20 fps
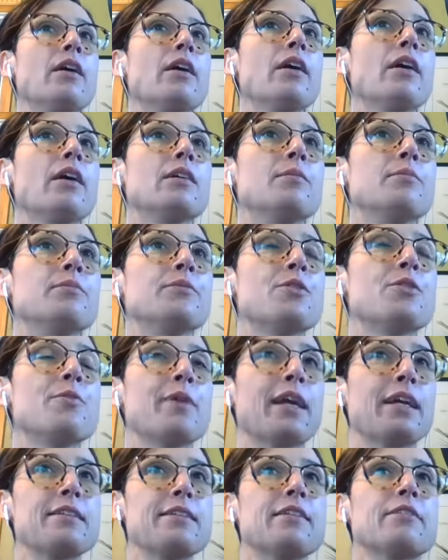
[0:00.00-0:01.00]
um, to
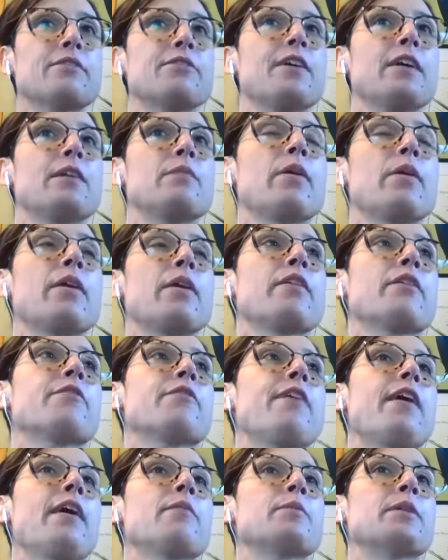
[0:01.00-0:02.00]
be identified by their
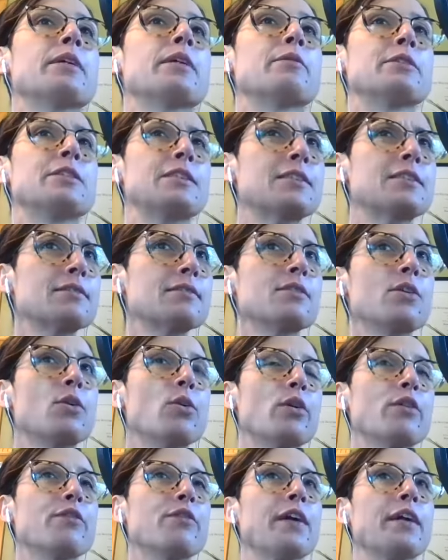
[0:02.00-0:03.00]
family which is
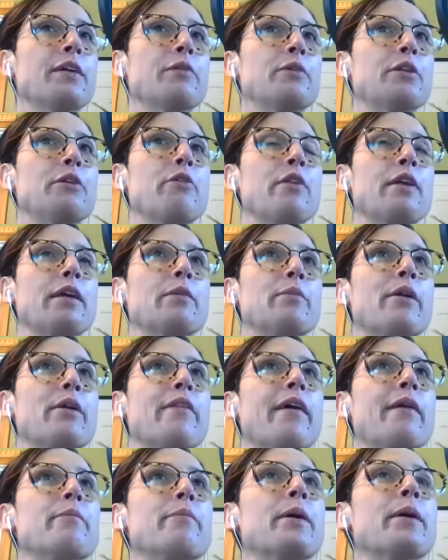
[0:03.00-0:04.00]
horrifying when you think about
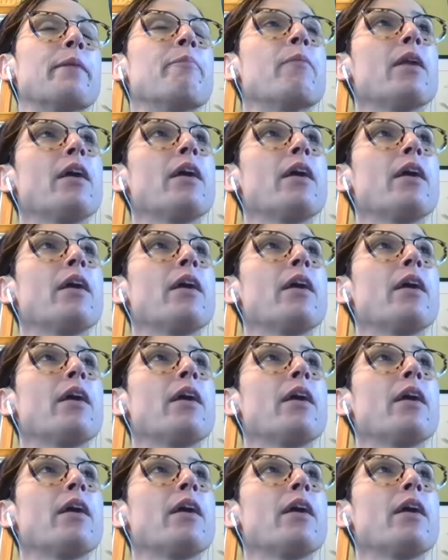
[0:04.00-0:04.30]
that but